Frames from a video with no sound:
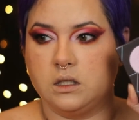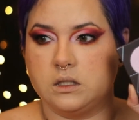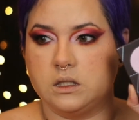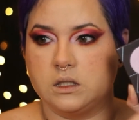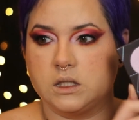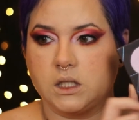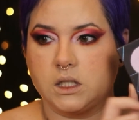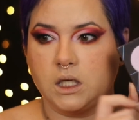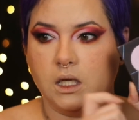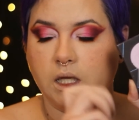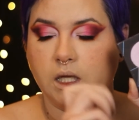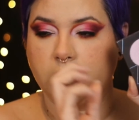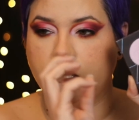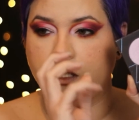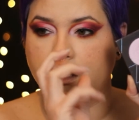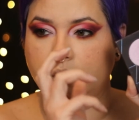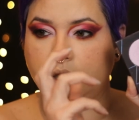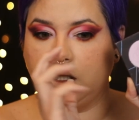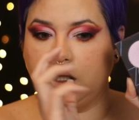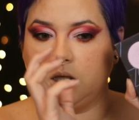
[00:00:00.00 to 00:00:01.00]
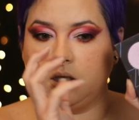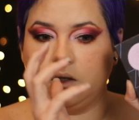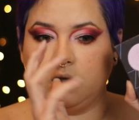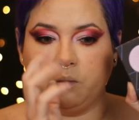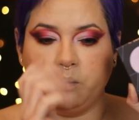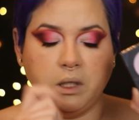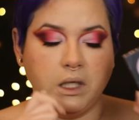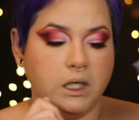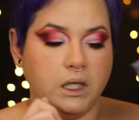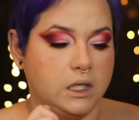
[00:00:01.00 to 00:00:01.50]
because it's got like a
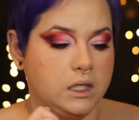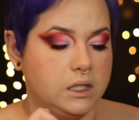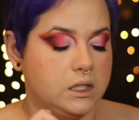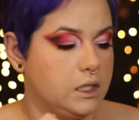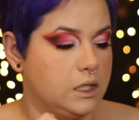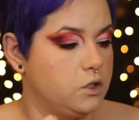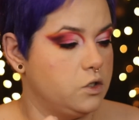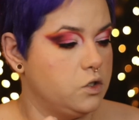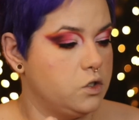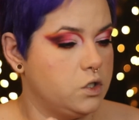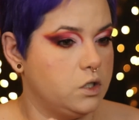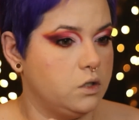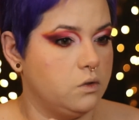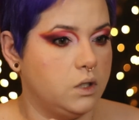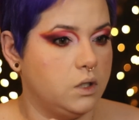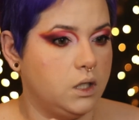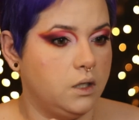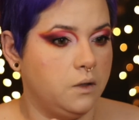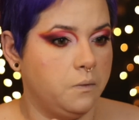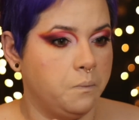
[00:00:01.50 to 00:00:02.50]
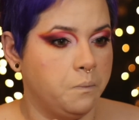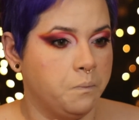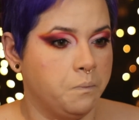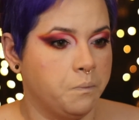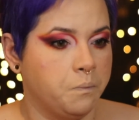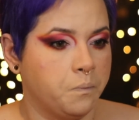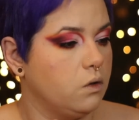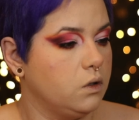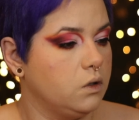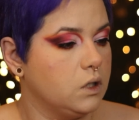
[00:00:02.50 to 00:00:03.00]
little pinky tinge to it,
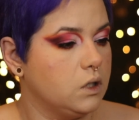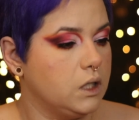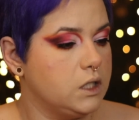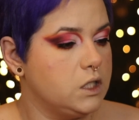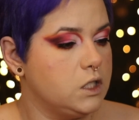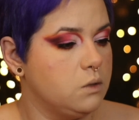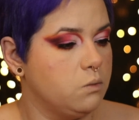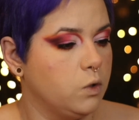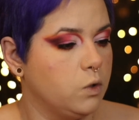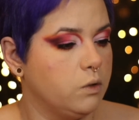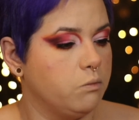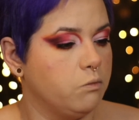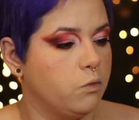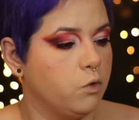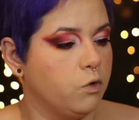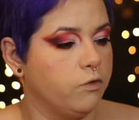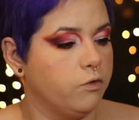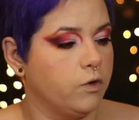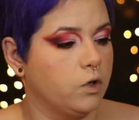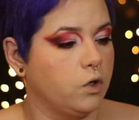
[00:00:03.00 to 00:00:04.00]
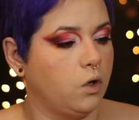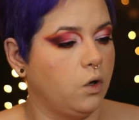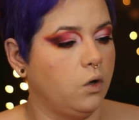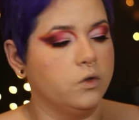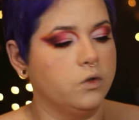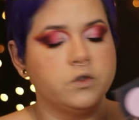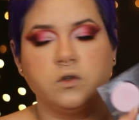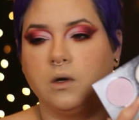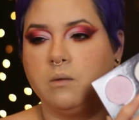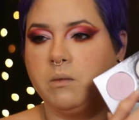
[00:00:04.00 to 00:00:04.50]
although it looked like she went more for
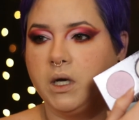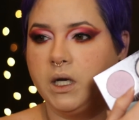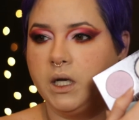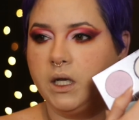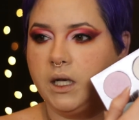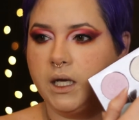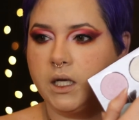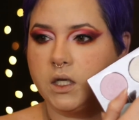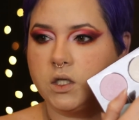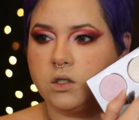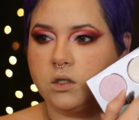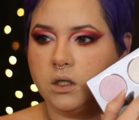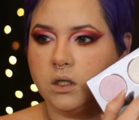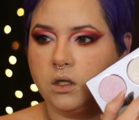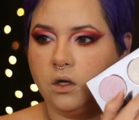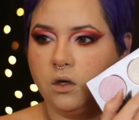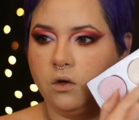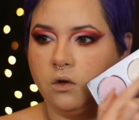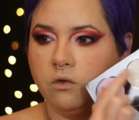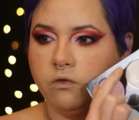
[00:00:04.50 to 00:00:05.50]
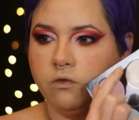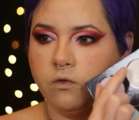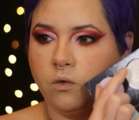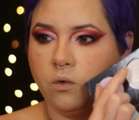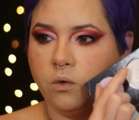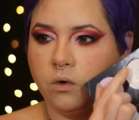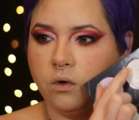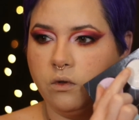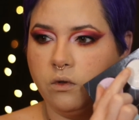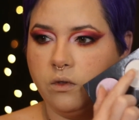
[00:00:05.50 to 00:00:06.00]
gold, so I might actually go
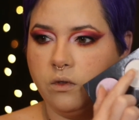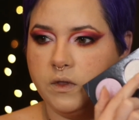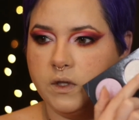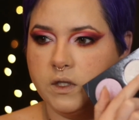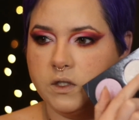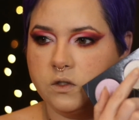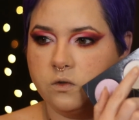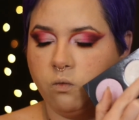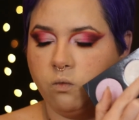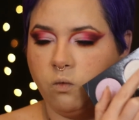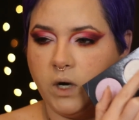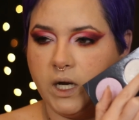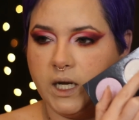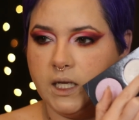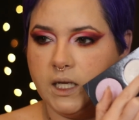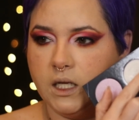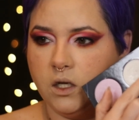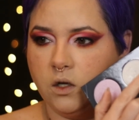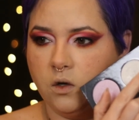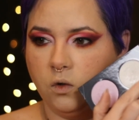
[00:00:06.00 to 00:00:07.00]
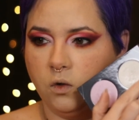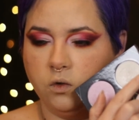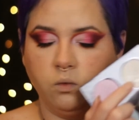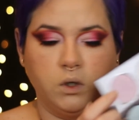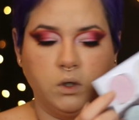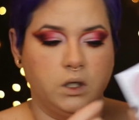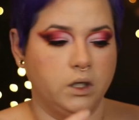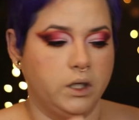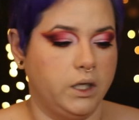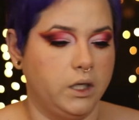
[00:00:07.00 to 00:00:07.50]
for this whitey
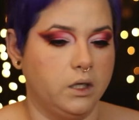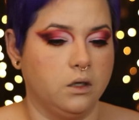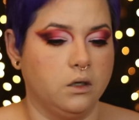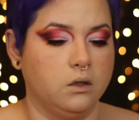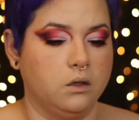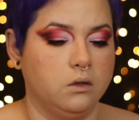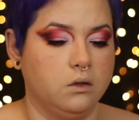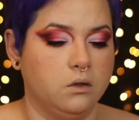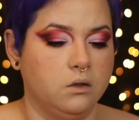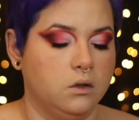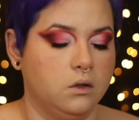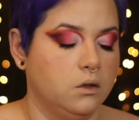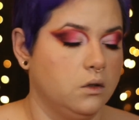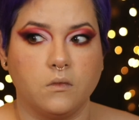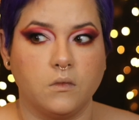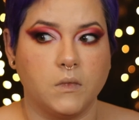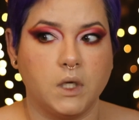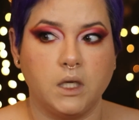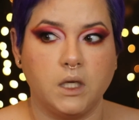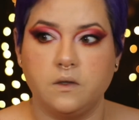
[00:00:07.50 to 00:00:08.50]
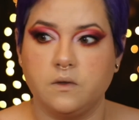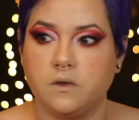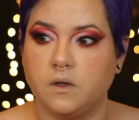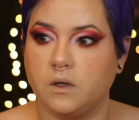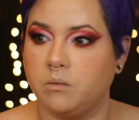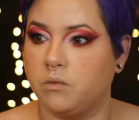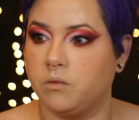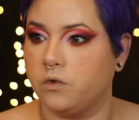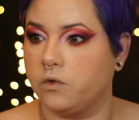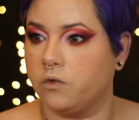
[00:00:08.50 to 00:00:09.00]
gold one here. That
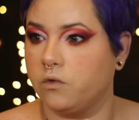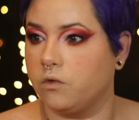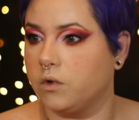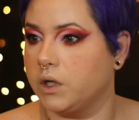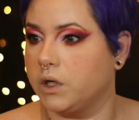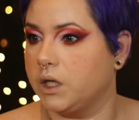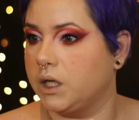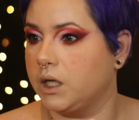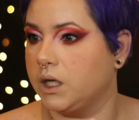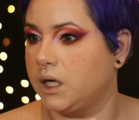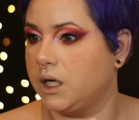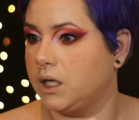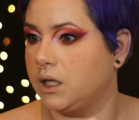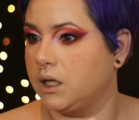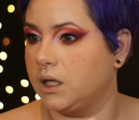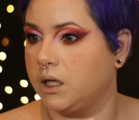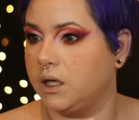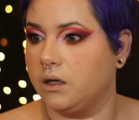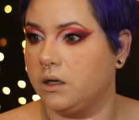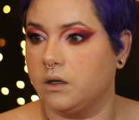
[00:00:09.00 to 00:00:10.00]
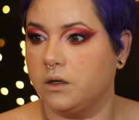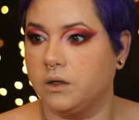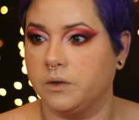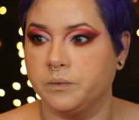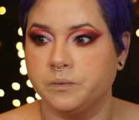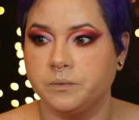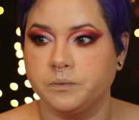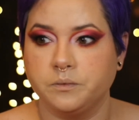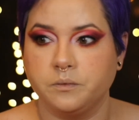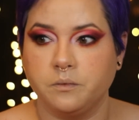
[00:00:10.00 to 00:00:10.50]
is a pretty
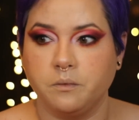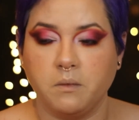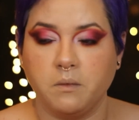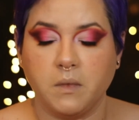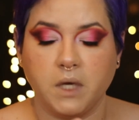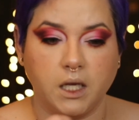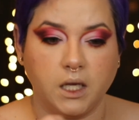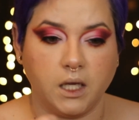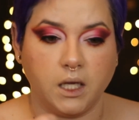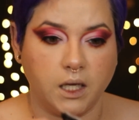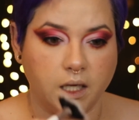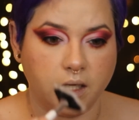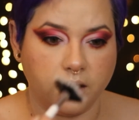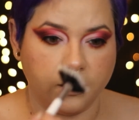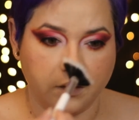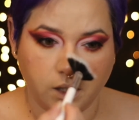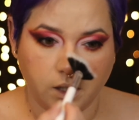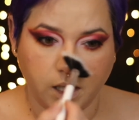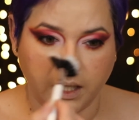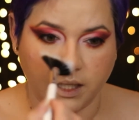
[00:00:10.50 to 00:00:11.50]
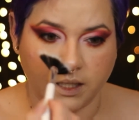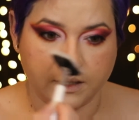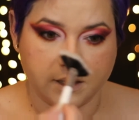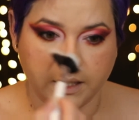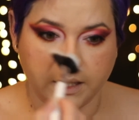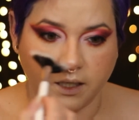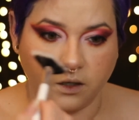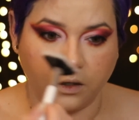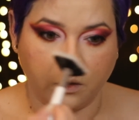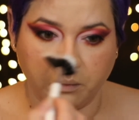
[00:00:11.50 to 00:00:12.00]
highlighter. Mate,
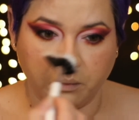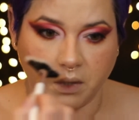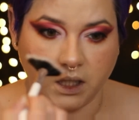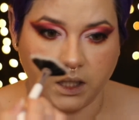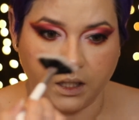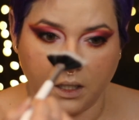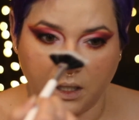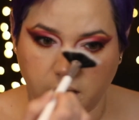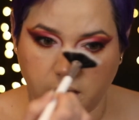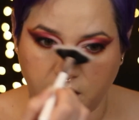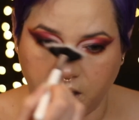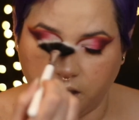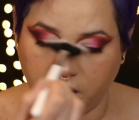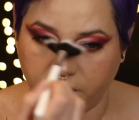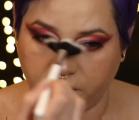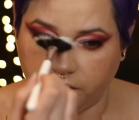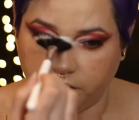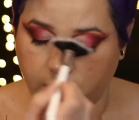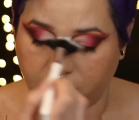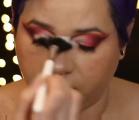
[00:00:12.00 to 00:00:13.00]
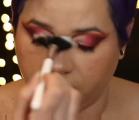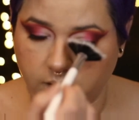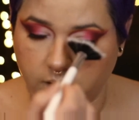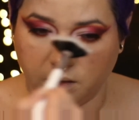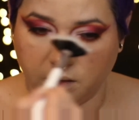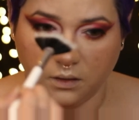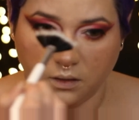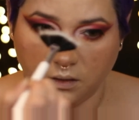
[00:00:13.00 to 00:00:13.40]
can't tell me nothing.